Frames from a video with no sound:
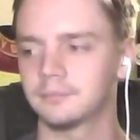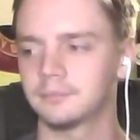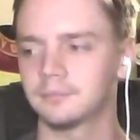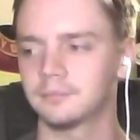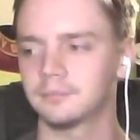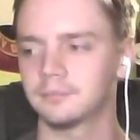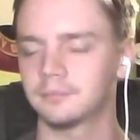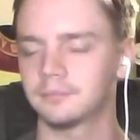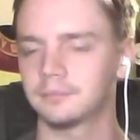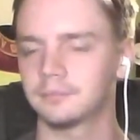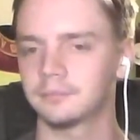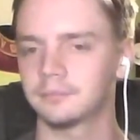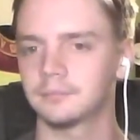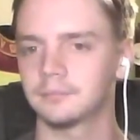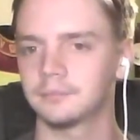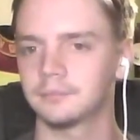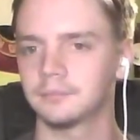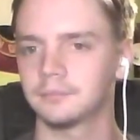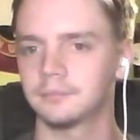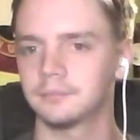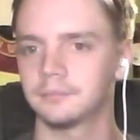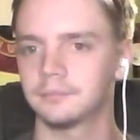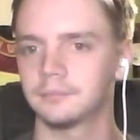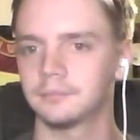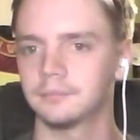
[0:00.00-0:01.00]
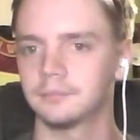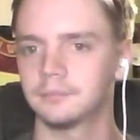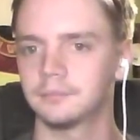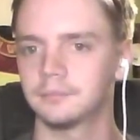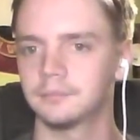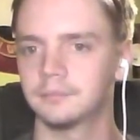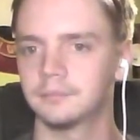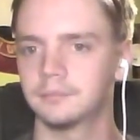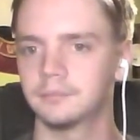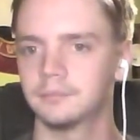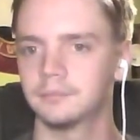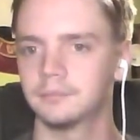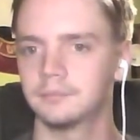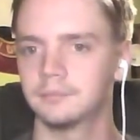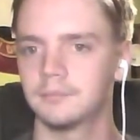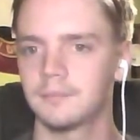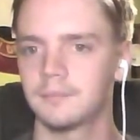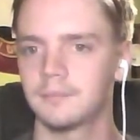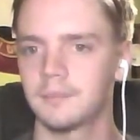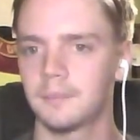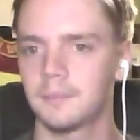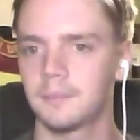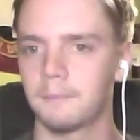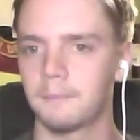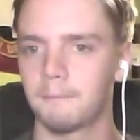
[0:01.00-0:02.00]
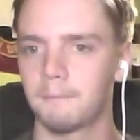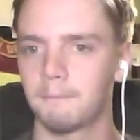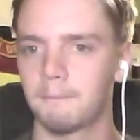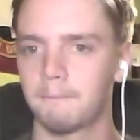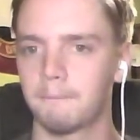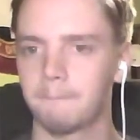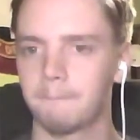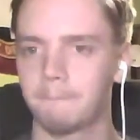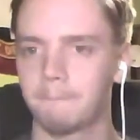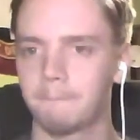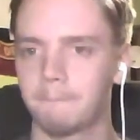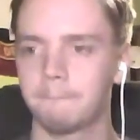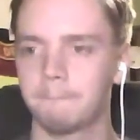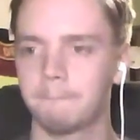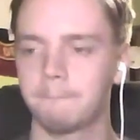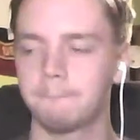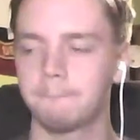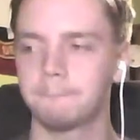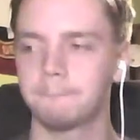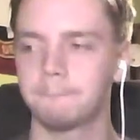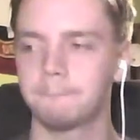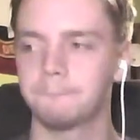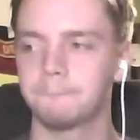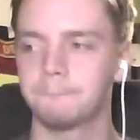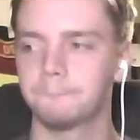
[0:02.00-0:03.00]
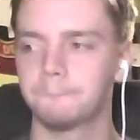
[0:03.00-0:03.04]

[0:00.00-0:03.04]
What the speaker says: (not speaking)